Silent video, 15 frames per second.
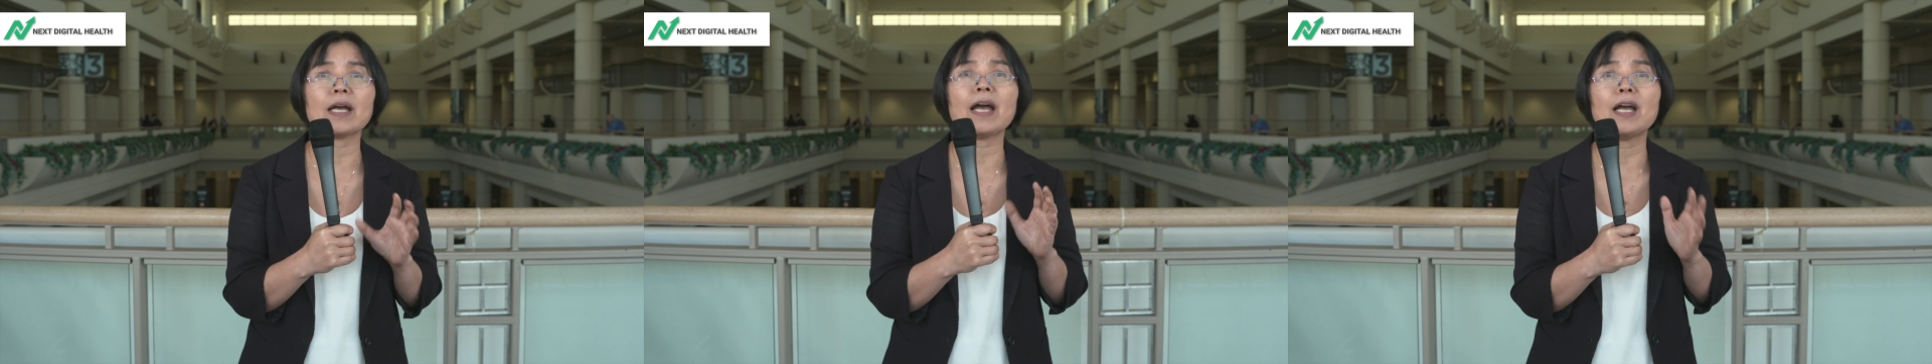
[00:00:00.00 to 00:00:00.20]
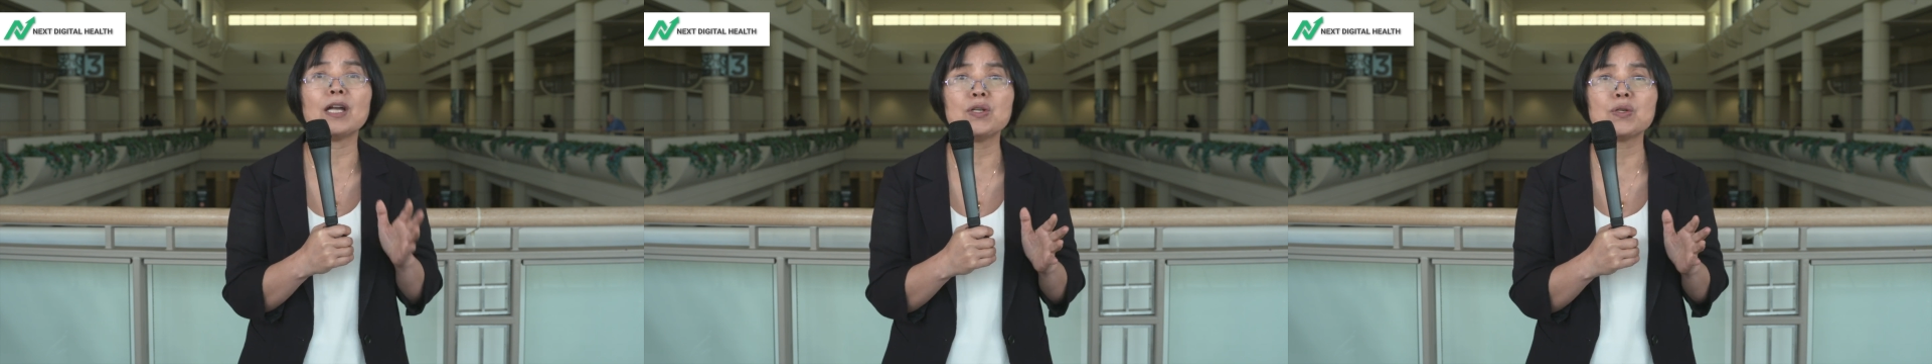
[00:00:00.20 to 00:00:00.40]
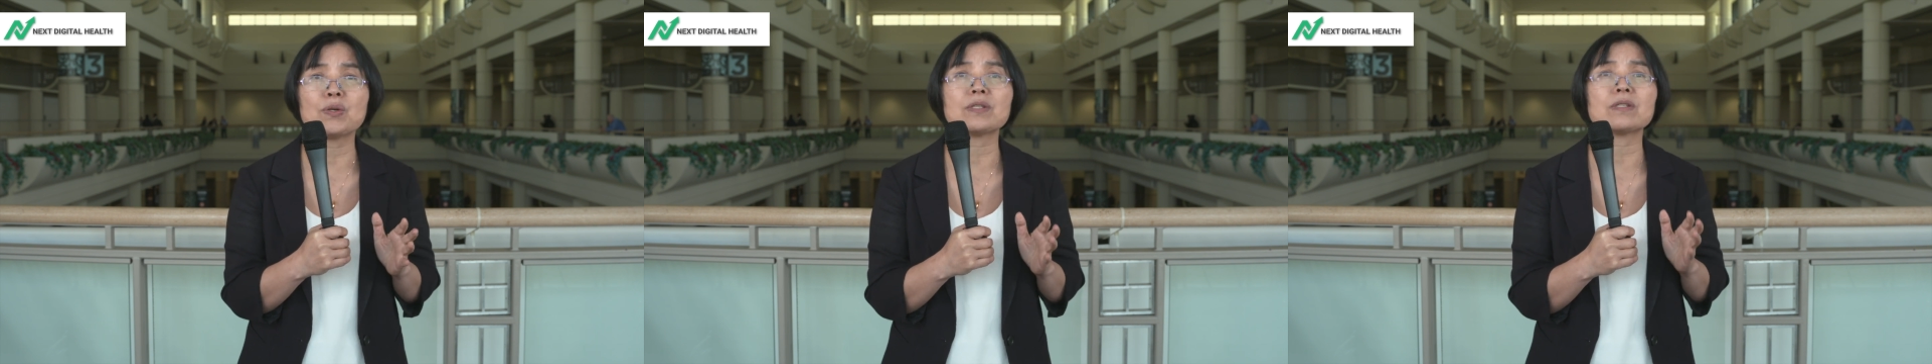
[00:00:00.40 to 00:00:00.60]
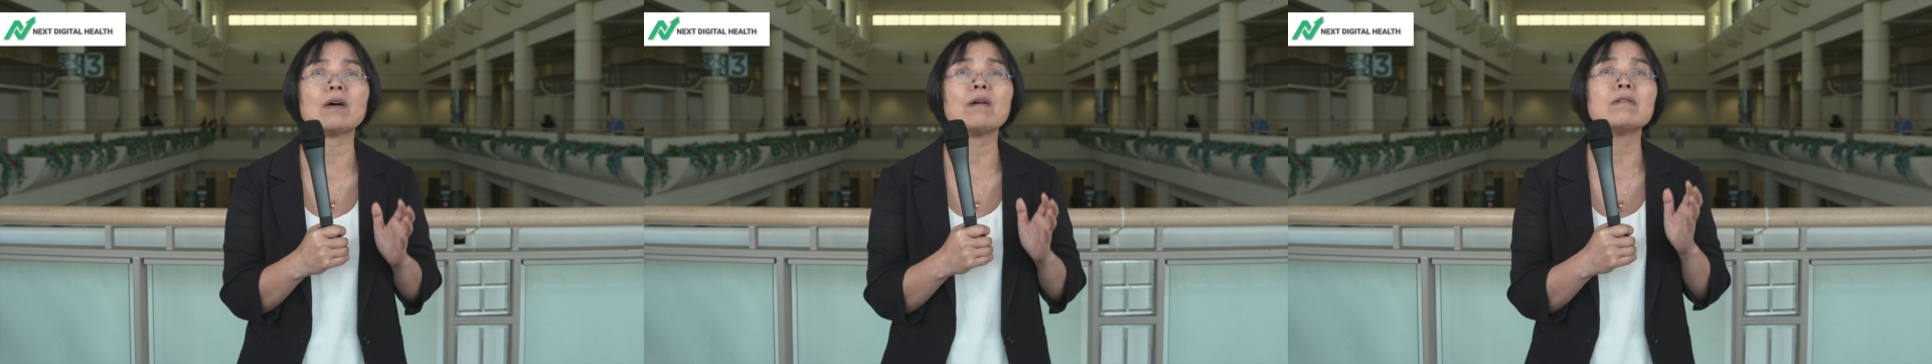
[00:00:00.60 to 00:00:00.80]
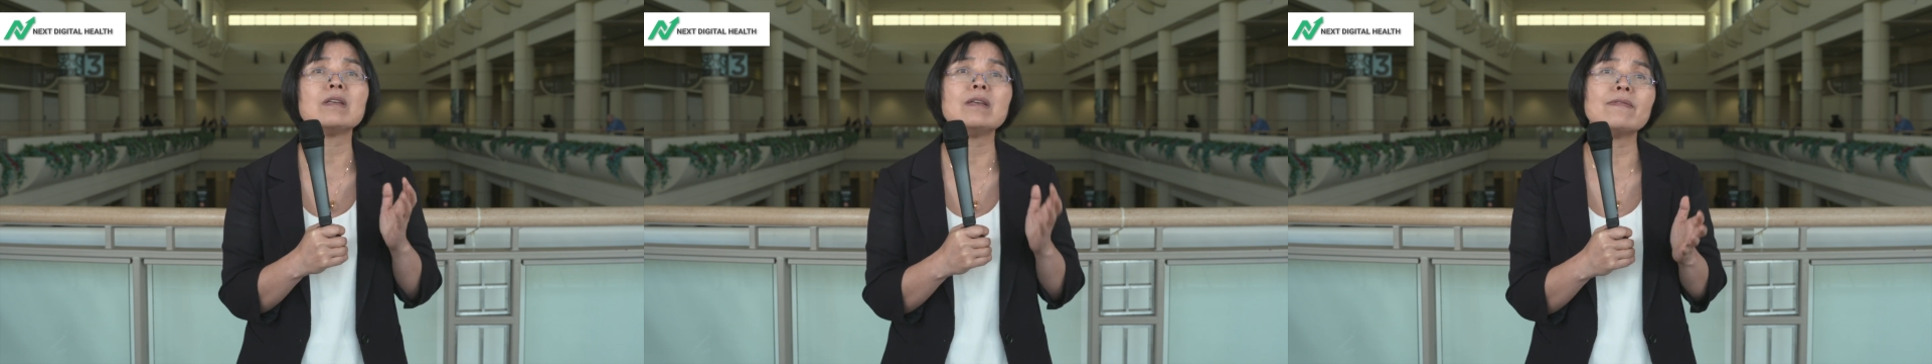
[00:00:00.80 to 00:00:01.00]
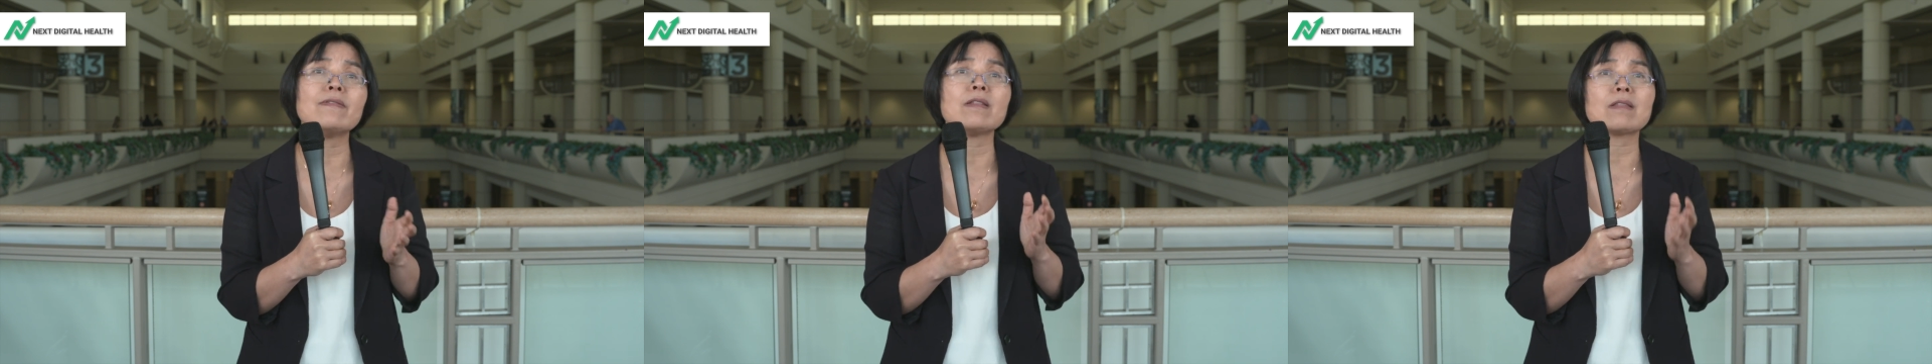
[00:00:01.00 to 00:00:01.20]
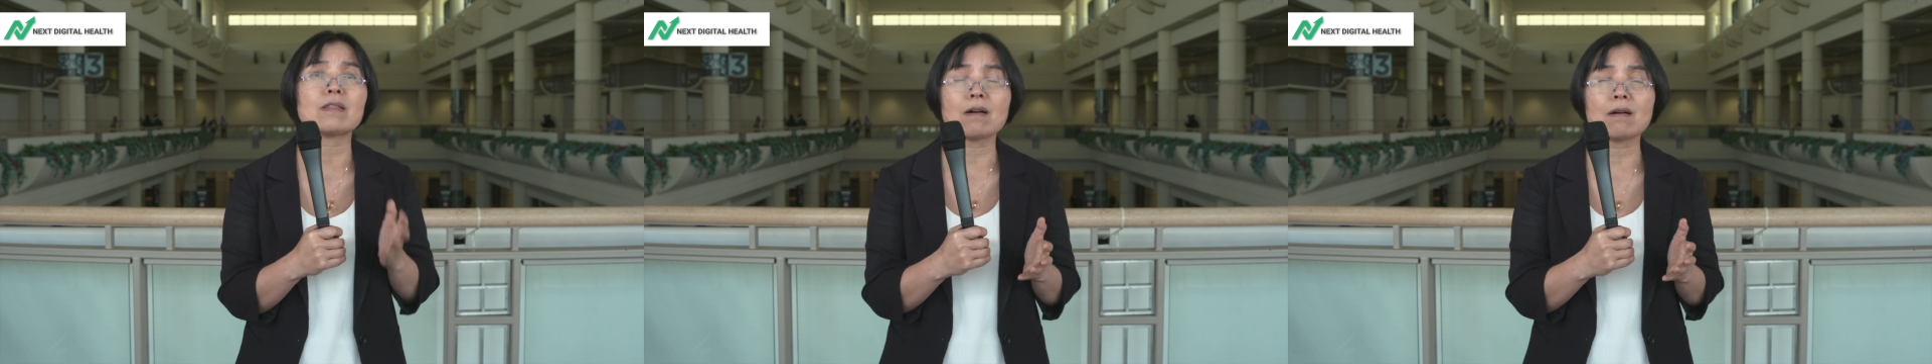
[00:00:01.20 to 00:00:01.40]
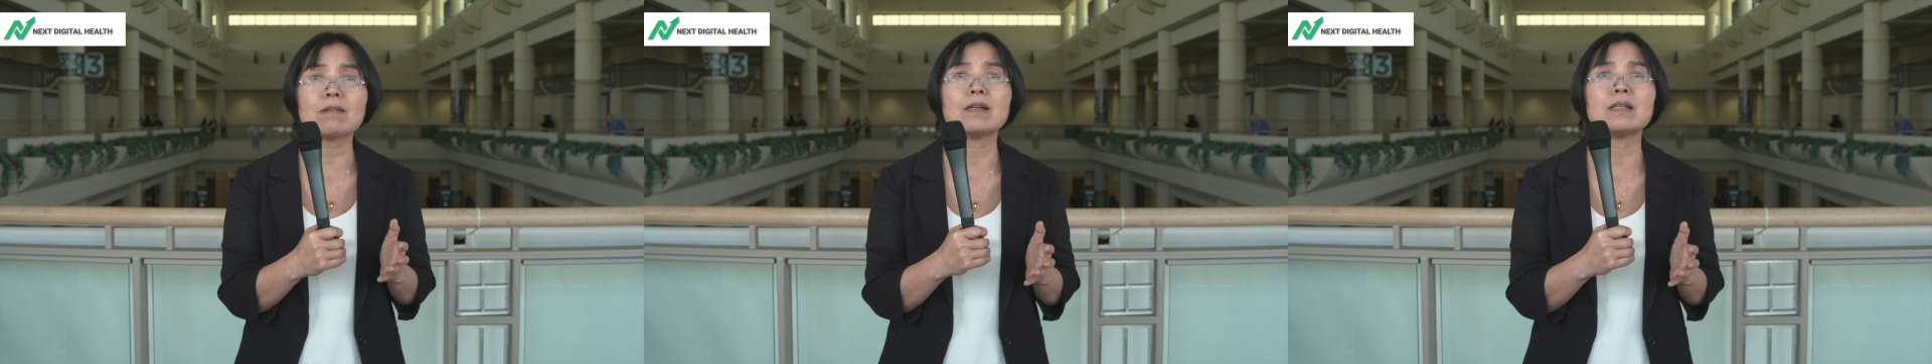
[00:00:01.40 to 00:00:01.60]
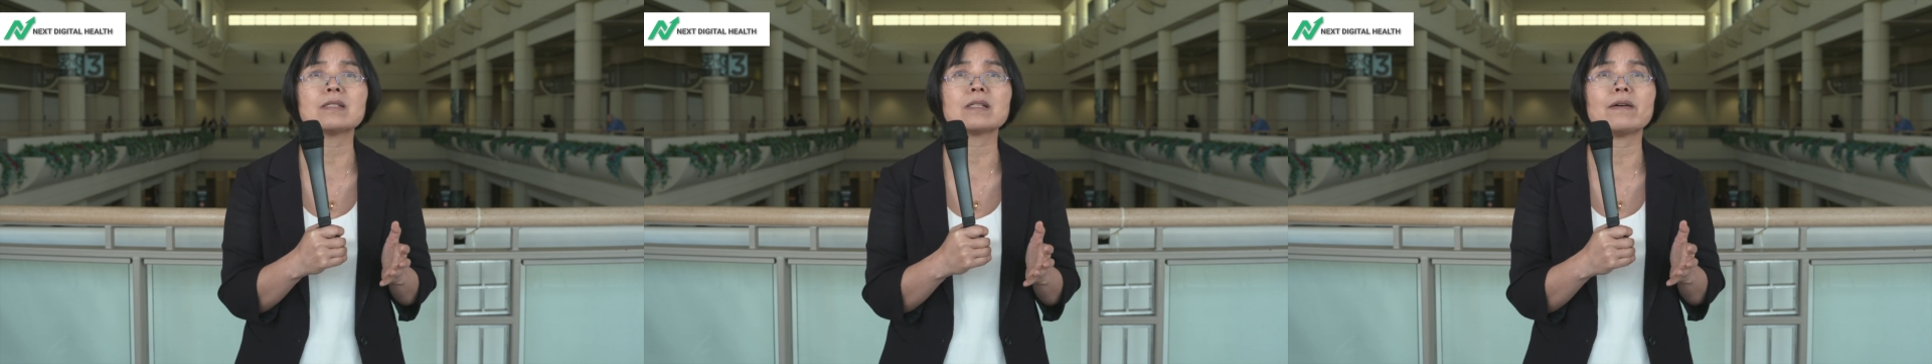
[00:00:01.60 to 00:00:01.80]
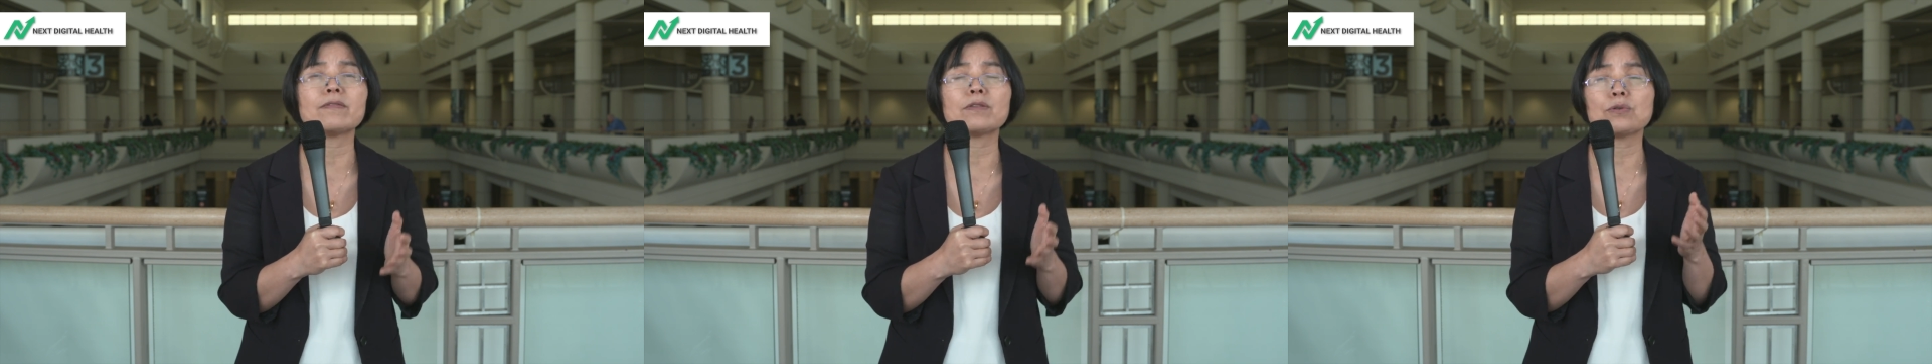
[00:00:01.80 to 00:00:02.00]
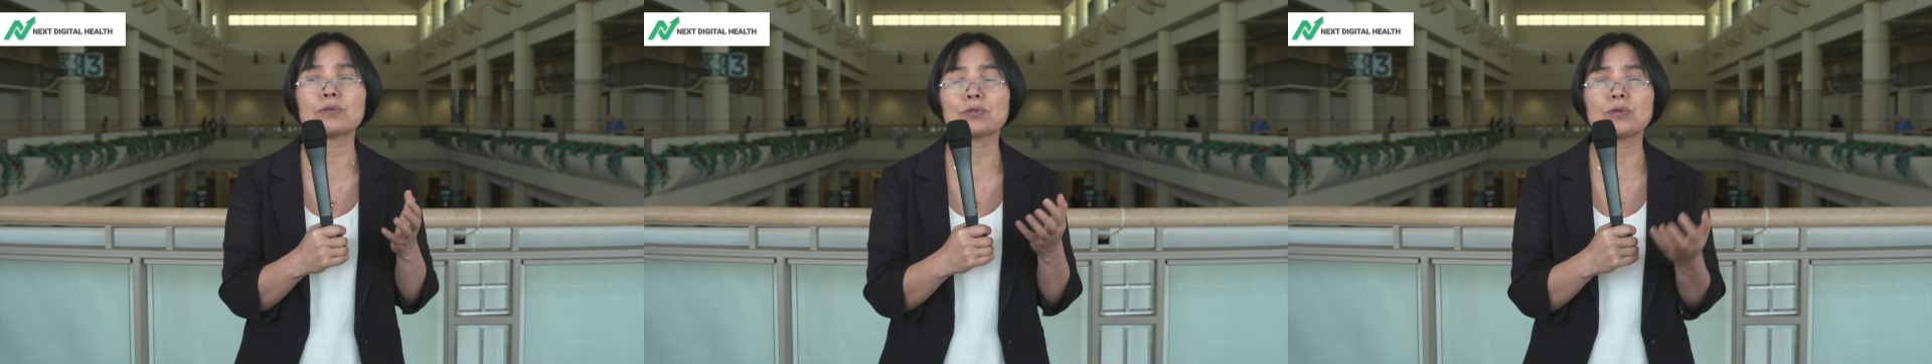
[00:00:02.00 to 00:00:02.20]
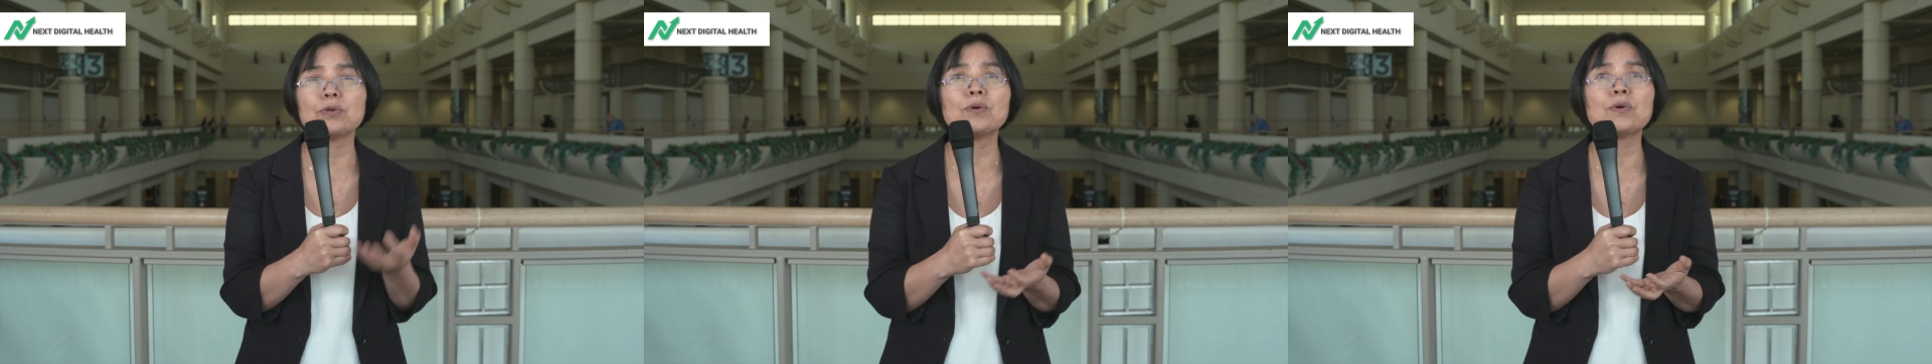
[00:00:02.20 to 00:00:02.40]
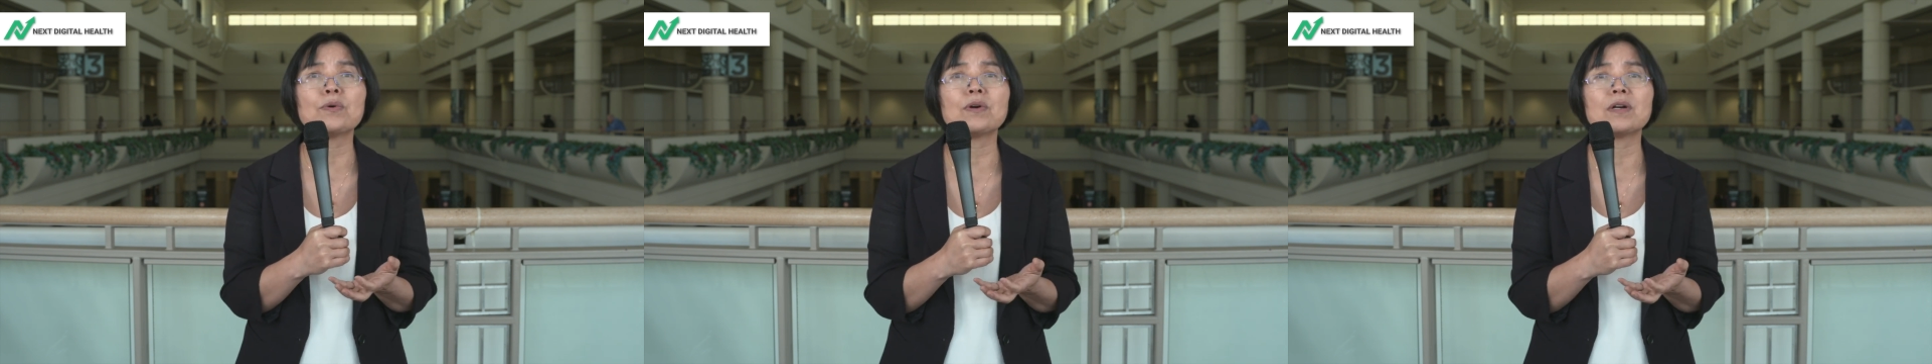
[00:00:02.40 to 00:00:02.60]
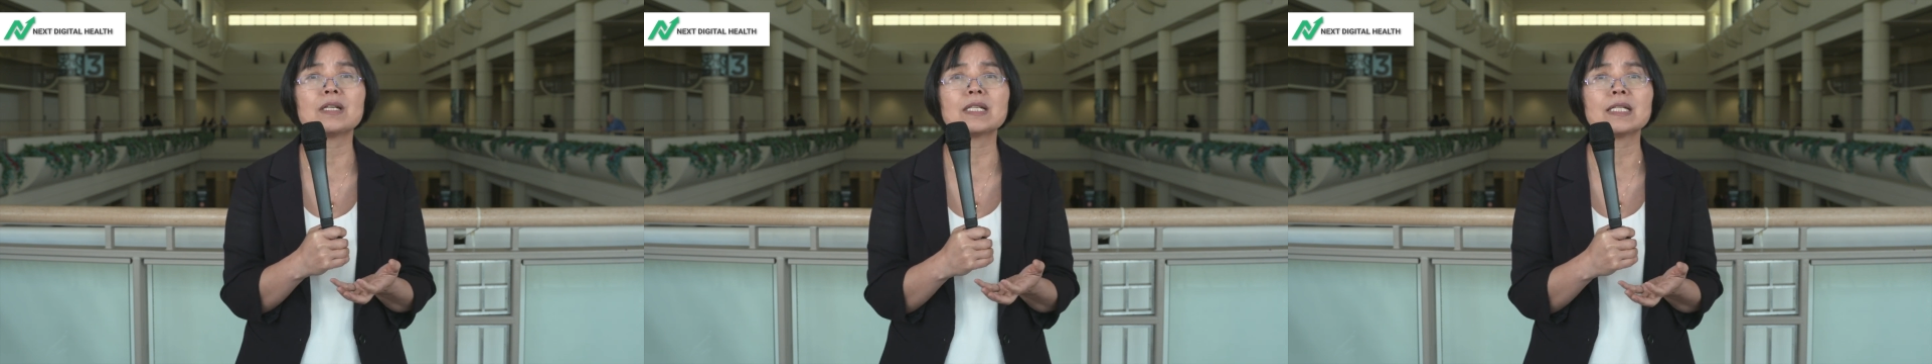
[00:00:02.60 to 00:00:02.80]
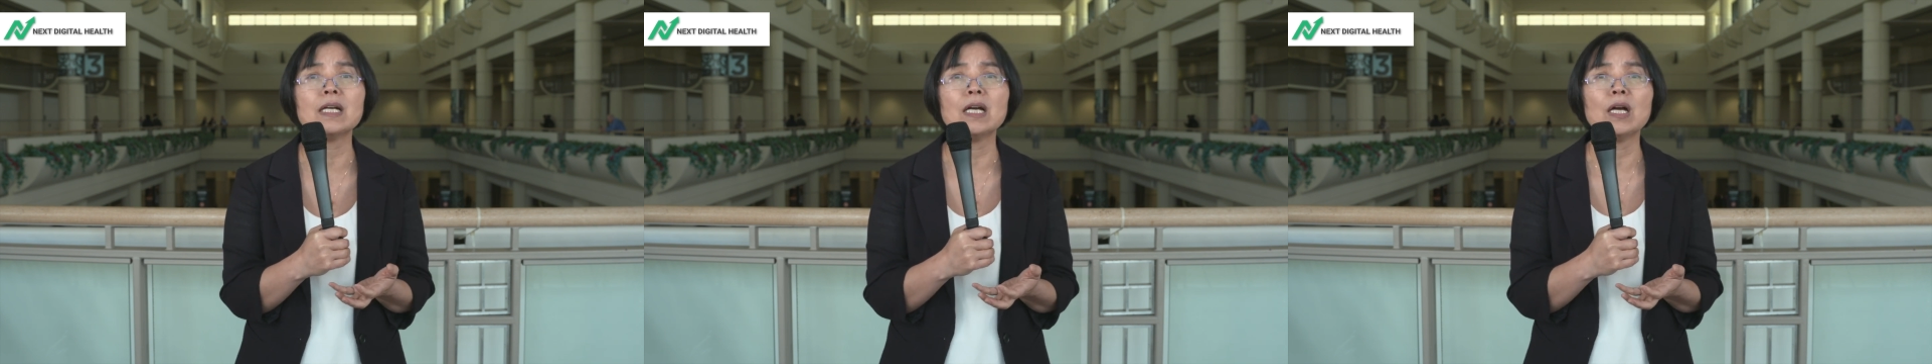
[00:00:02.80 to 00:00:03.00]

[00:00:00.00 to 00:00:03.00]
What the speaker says: hundreds or even thousands of those cohorts,